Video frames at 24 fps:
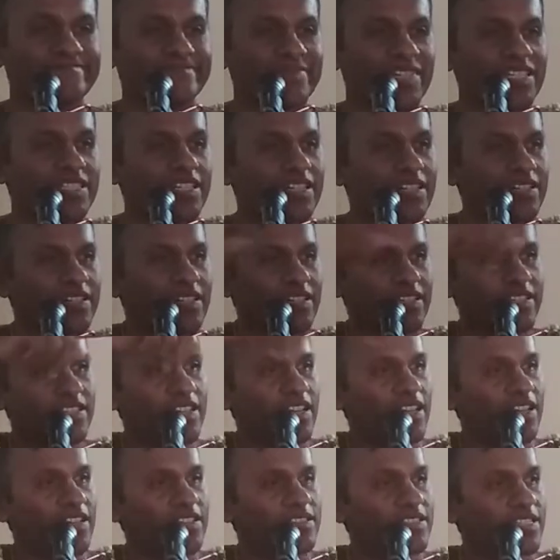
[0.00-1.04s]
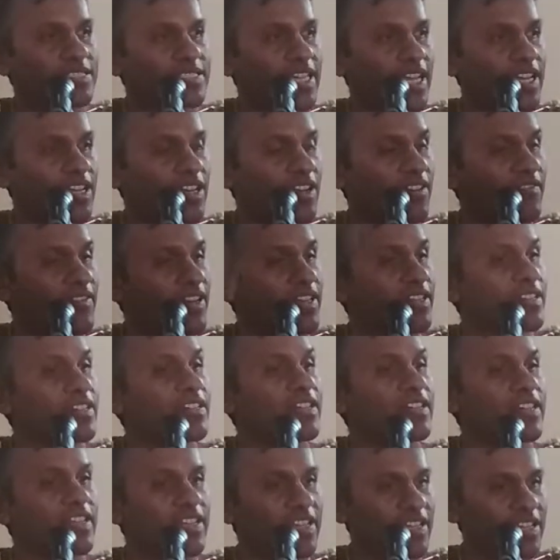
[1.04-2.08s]
In the cycle of
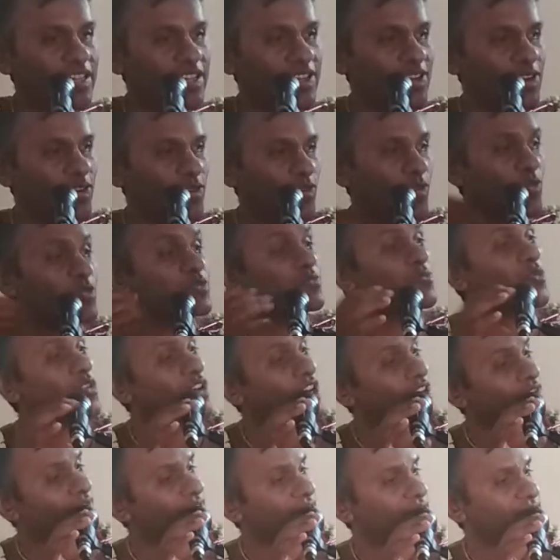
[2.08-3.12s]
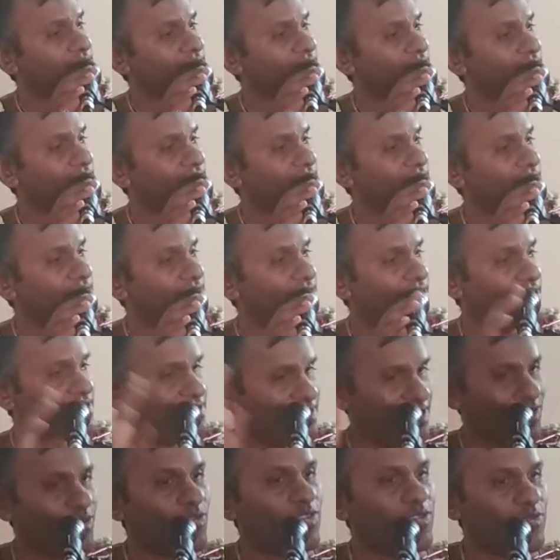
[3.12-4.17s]
eternity, who is more advanced?
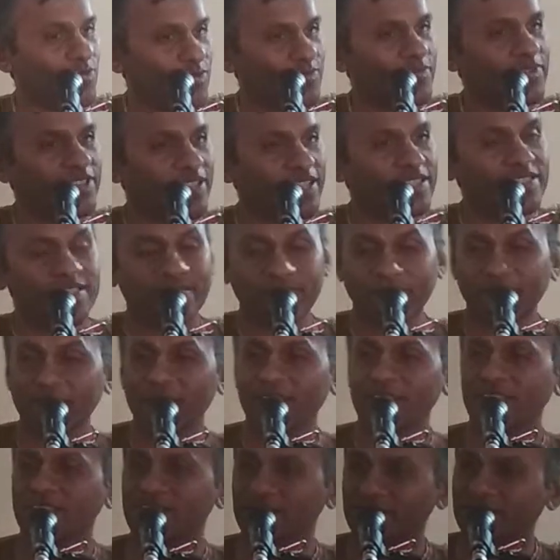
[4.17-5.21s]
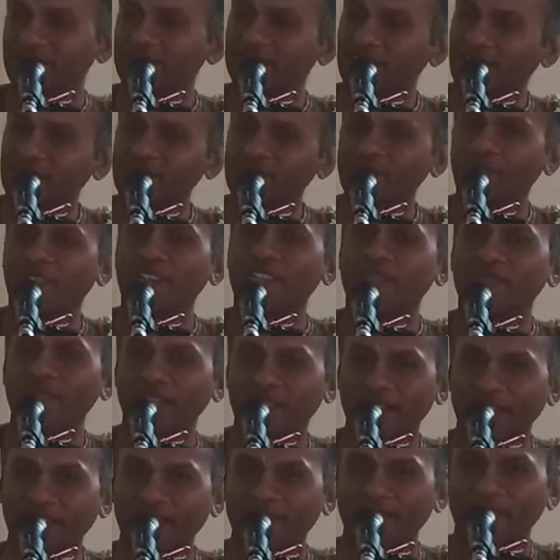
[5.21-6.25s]
The one who rings the bell? That's what he
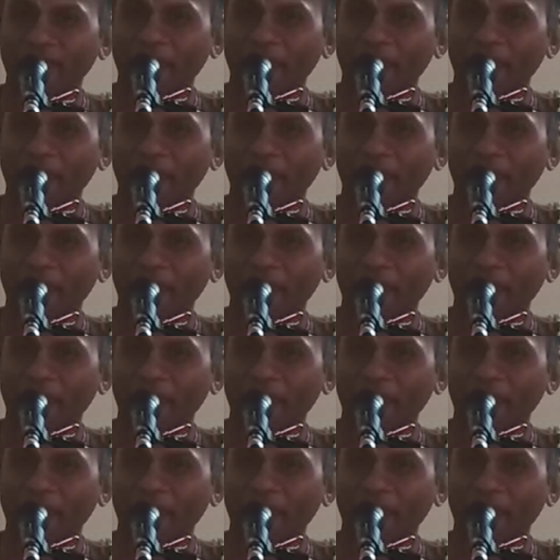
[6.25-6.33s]
meant.